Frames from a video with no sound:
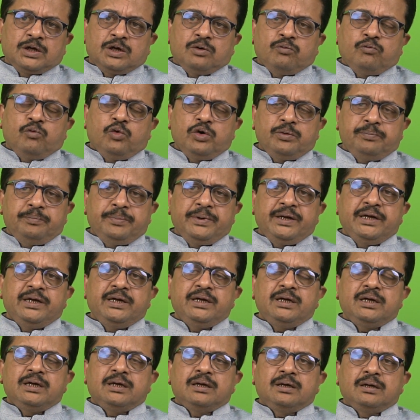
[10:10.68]
would
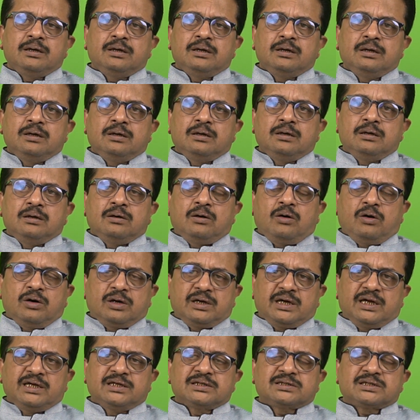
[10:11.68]
be
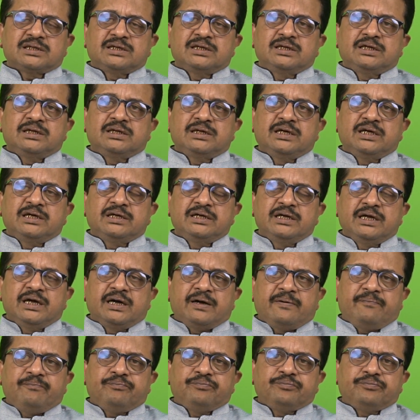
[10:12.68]
organization in India,